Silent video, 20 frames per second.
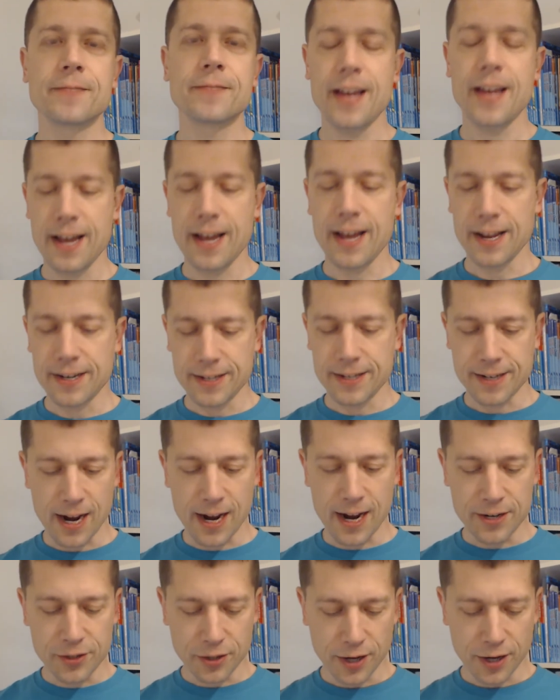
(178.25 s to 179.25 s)
And
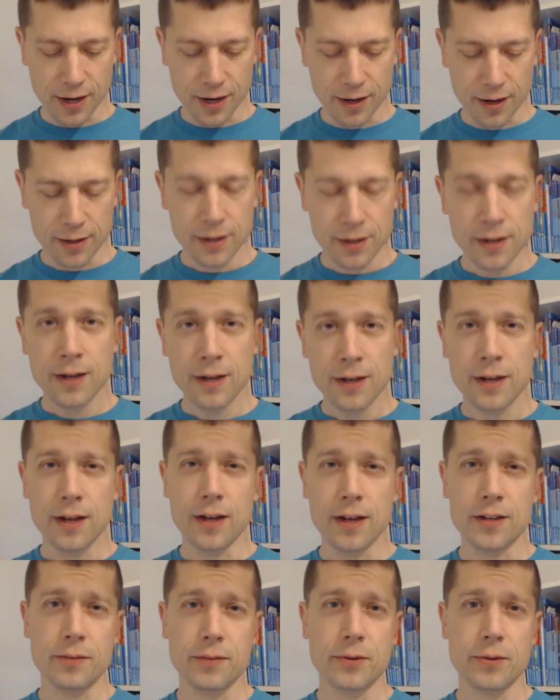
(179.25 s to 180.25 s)
I took a,
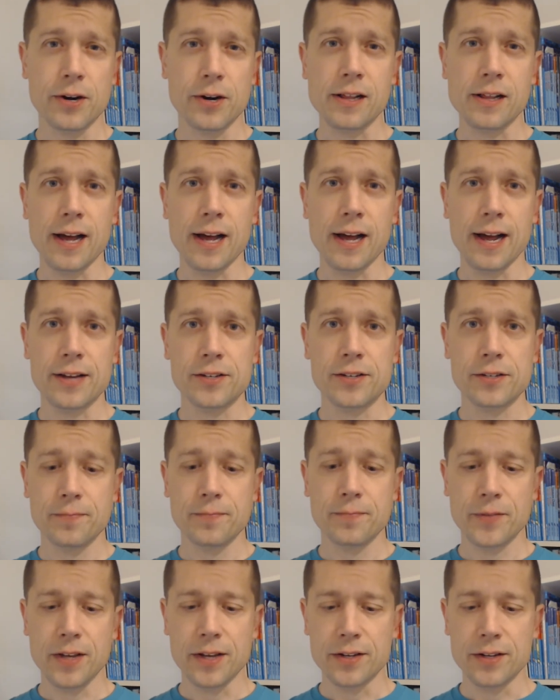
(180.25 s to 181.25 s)
a seminary class
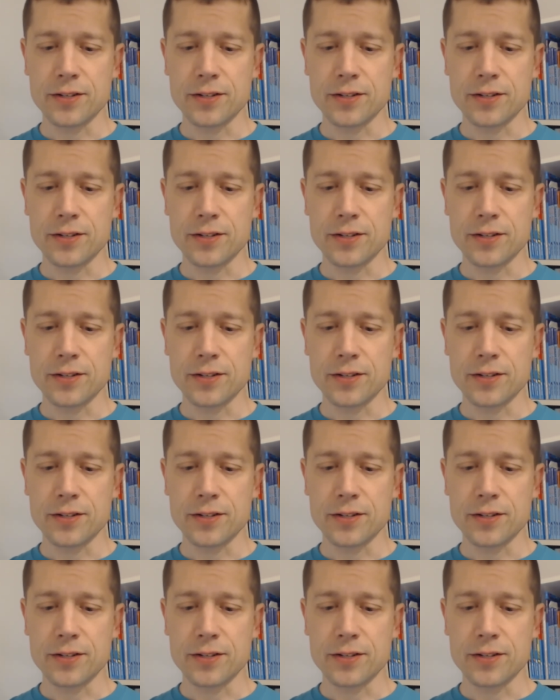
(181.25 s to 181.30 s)
in